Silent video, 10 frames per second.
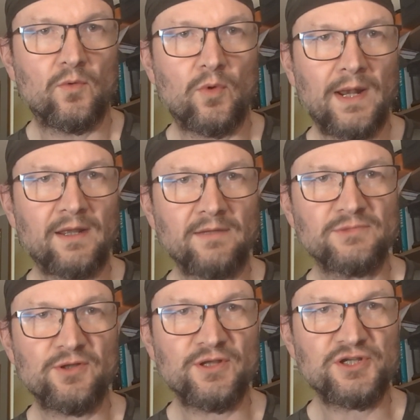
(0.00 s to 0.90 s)

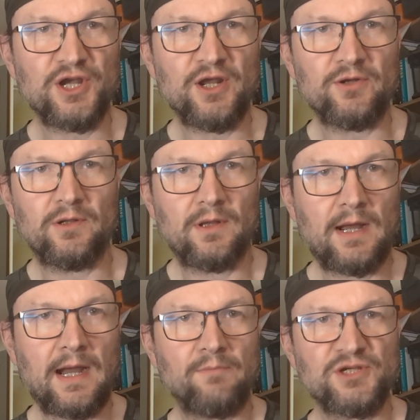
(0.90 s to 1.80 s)
Welcome to the channel.
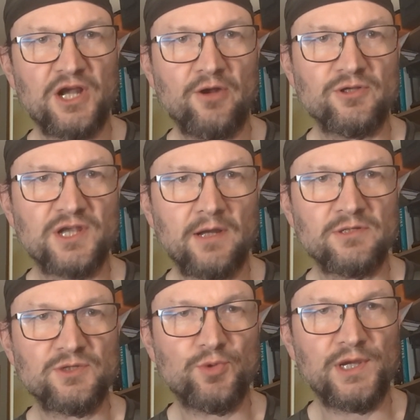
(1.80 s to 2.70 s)
I'm
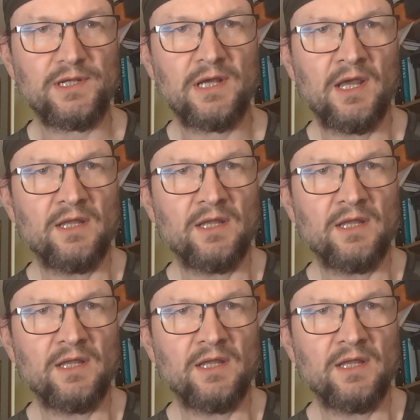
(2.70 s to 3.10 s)
ShadowScoutSwede.